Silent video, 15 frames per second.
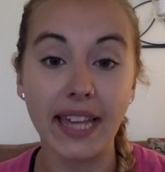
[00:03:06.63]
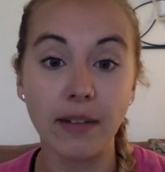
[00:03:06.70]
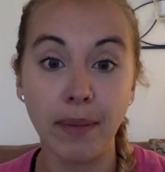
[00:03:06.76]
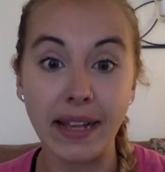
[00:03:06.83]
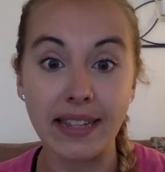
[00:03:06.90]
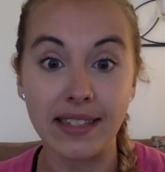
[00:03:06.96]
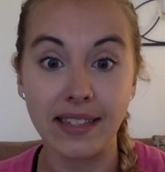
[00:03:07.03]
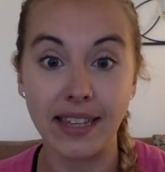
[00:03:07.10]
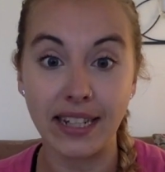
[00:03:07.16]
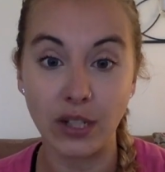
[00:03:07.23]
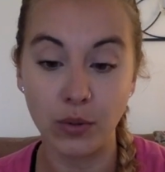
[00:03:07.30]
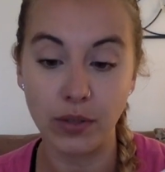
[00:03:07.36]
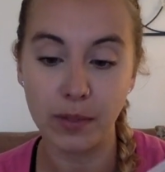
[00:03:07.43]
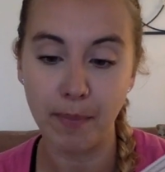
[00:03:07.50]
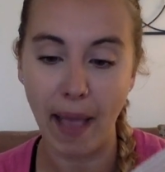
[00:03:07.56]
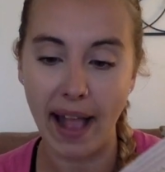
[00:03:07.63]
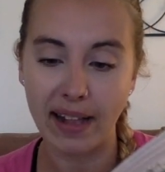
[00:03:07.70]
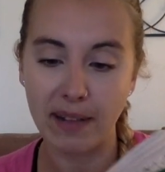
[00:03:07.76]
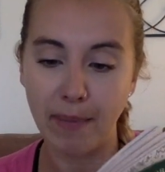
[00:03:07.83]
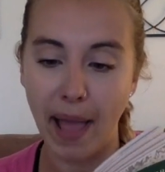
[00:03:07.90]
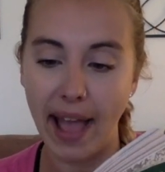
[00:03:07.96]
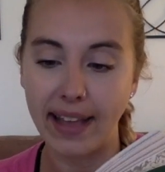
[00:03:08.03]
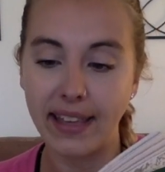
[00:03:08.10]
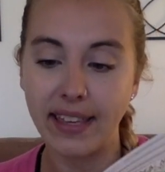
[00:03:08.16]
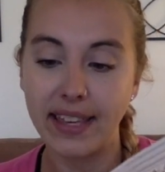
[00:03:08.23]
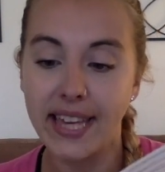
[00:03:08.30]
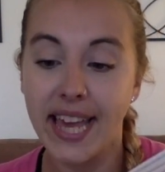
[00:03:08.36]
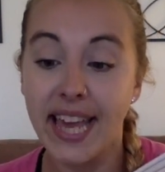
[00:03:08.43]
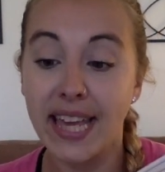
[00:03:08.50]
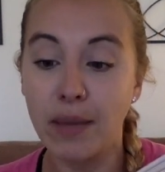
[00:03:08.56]
and pencil into his backpack.
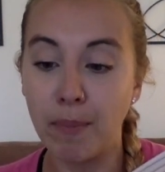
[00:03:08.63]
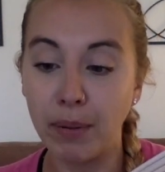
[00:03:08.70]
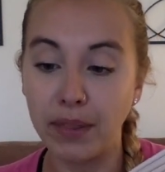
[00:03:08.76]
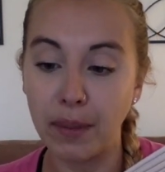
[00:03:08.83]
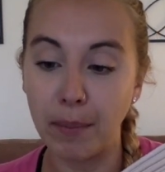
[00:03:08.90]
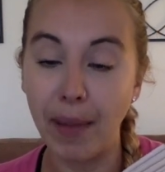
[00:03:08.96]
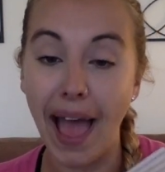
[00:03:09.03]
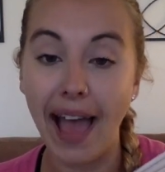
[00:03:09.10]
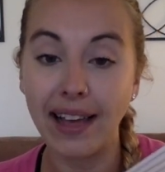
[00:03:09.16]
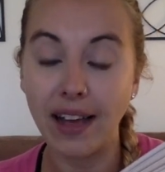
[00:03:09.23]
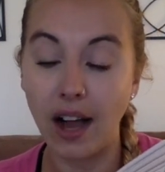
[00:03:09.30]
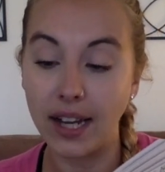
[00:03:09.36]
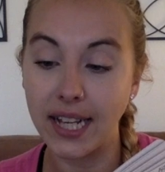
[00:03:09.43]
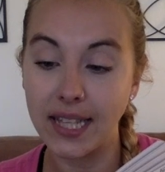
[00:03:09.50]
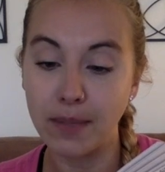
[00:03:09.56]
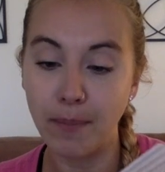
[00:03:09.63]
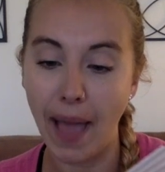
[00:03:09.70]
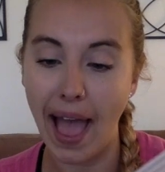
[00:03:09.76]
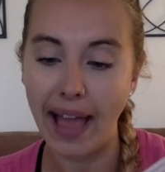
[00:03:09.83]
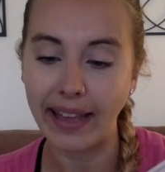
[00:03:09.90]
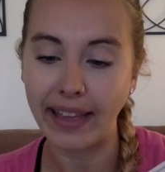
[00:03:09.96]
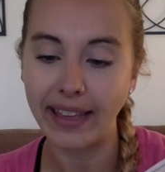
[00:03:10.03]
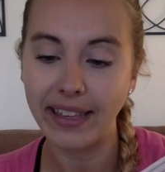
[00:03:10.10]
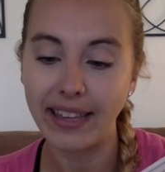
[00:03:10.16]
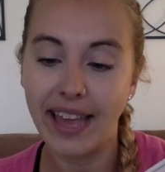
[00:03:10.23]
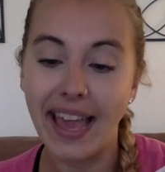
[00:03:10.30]
He put the pack on his back.